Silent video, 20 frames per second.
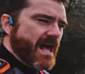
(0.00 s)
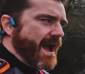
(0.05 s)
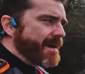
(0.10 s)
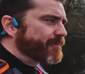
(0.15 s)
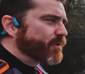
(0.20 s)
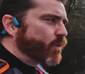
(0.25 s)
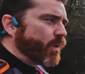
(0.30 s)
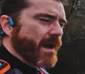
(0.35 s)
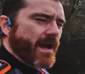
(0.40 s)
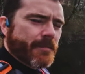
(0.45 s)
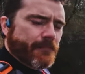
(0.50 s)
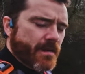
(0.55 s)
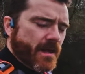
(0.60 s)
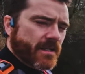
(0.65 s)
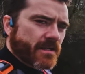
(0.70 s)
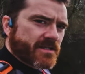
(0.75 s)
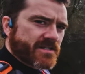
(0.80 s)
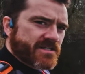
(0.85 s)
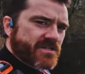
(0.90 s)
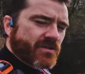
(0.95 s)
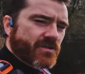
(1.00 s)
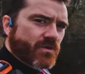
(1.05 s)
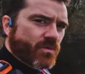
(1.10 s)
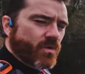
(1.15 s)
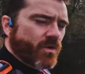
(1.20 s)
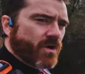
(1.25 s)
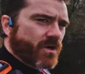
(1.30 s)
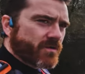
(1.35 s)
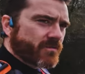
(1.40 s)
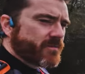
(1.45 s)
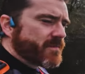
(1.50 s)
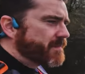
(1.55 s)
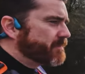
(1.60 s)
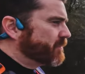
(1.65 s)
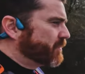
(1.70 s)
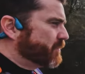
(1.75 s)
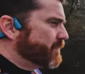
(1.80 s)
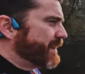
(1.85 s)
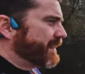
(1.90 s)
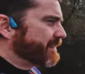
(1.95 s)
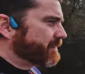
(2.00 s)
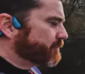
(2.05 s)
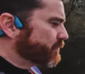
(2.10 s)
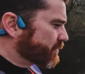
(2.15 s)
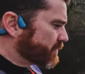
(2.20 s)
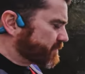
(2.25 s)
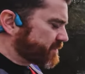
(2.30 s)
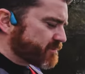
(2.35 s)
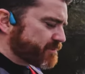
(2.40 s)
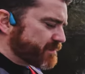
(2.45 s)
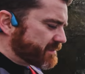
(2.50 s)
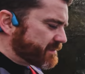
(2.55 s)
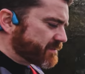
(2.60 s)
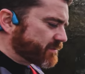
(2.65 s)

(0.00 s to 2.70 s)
I'm quite a menace on the water, and people go paddleboarding with me,